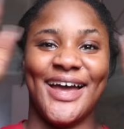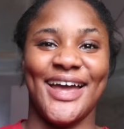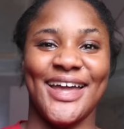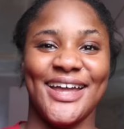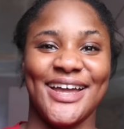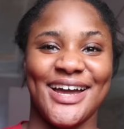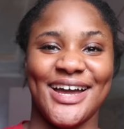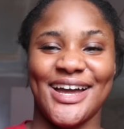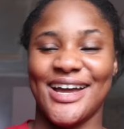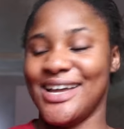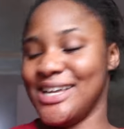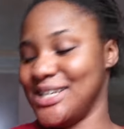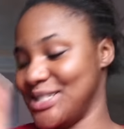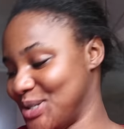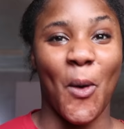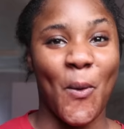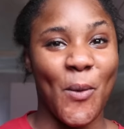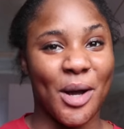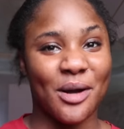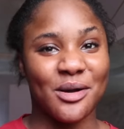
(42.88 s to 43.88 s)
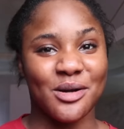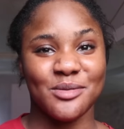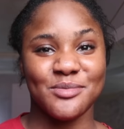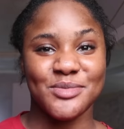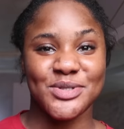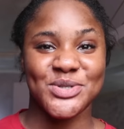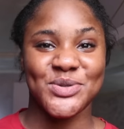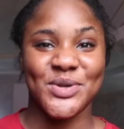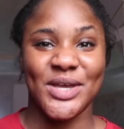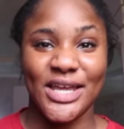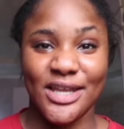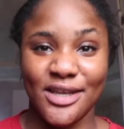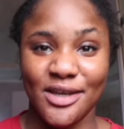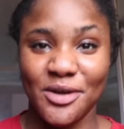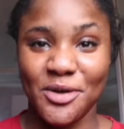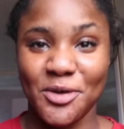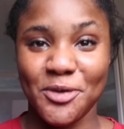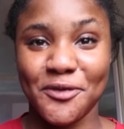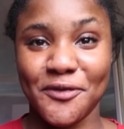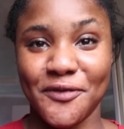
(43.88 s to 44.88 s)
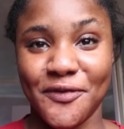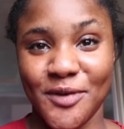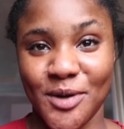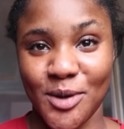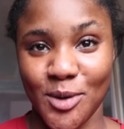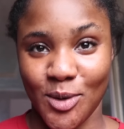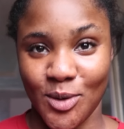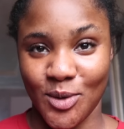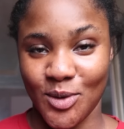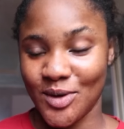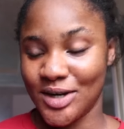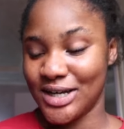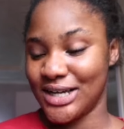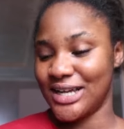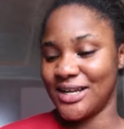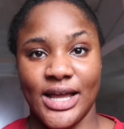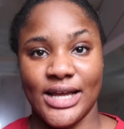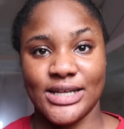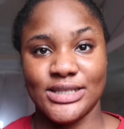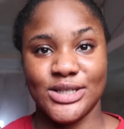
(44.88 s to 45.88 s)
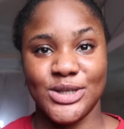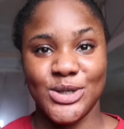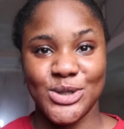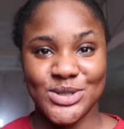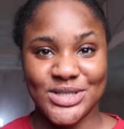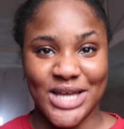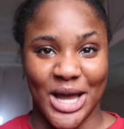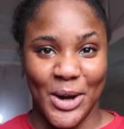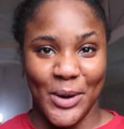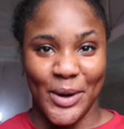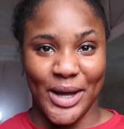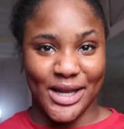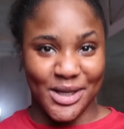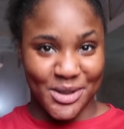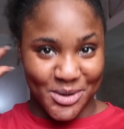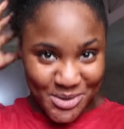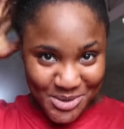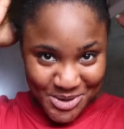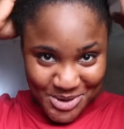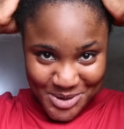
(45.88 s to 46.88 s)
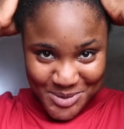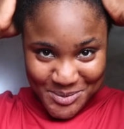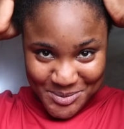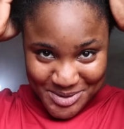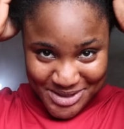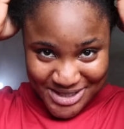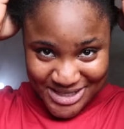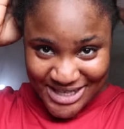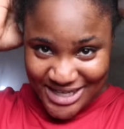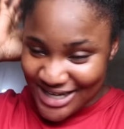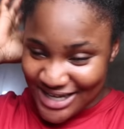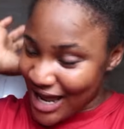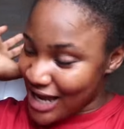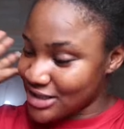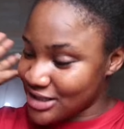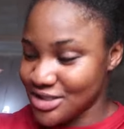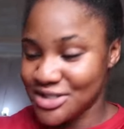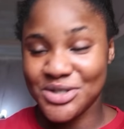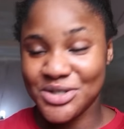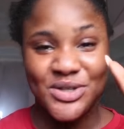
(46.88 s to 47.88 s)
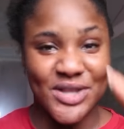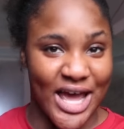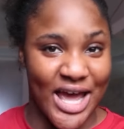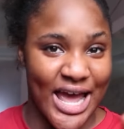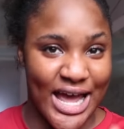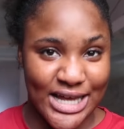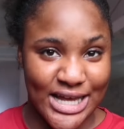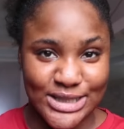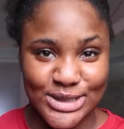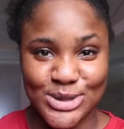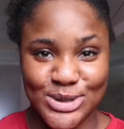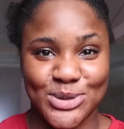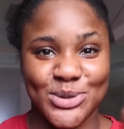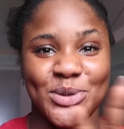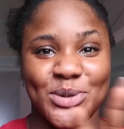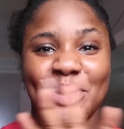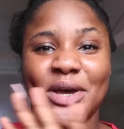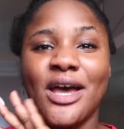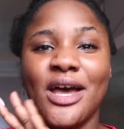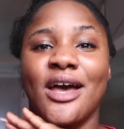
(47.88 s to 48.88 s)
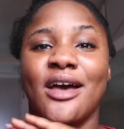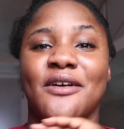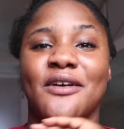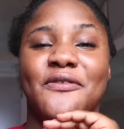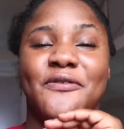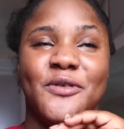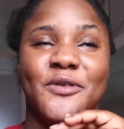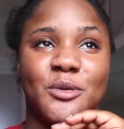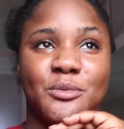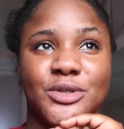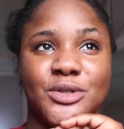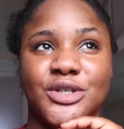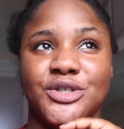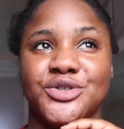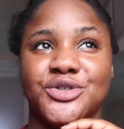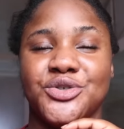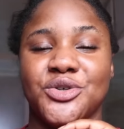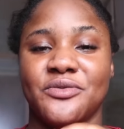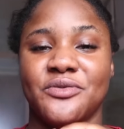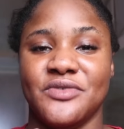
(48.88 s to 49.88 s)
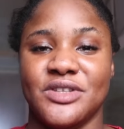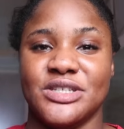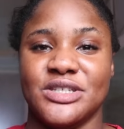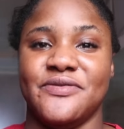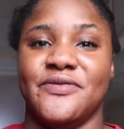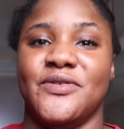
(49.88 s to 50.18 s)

Hi guys, welcome to a new vlog. Excuse how I look, but then I just knew that I had to film the intro of this